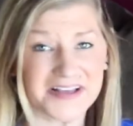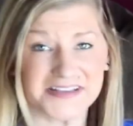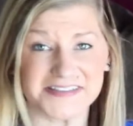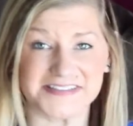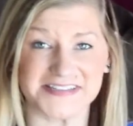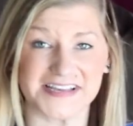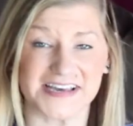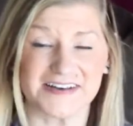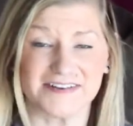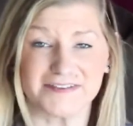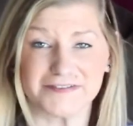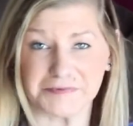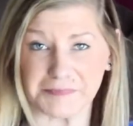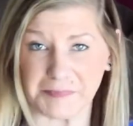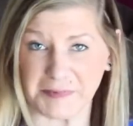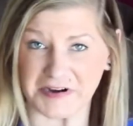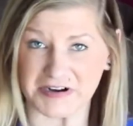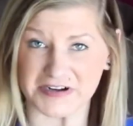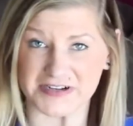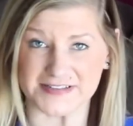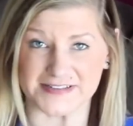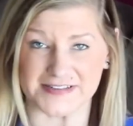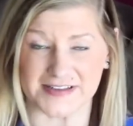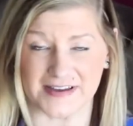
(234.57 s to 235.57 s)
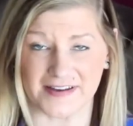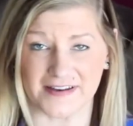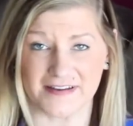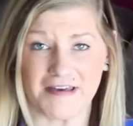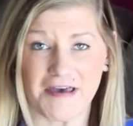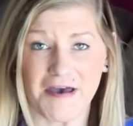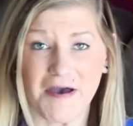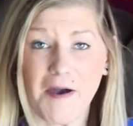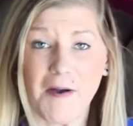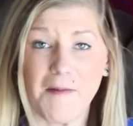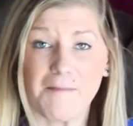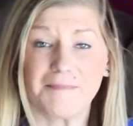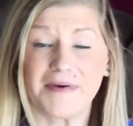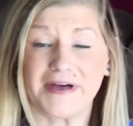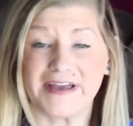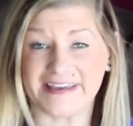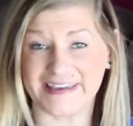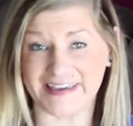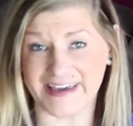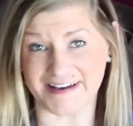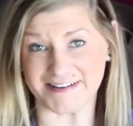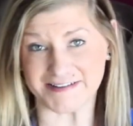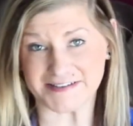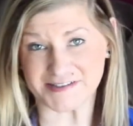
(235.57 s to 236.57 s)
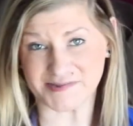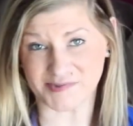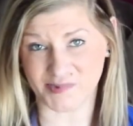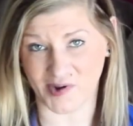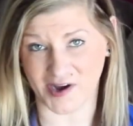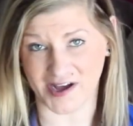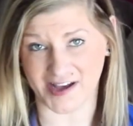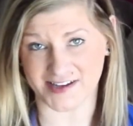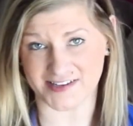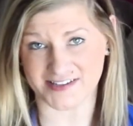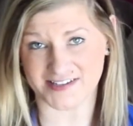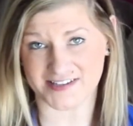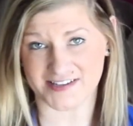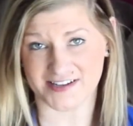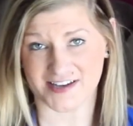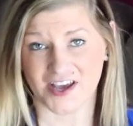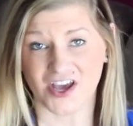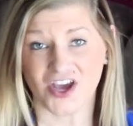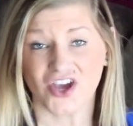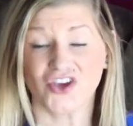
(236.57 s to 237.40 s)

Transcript: a salesperson, but guess what?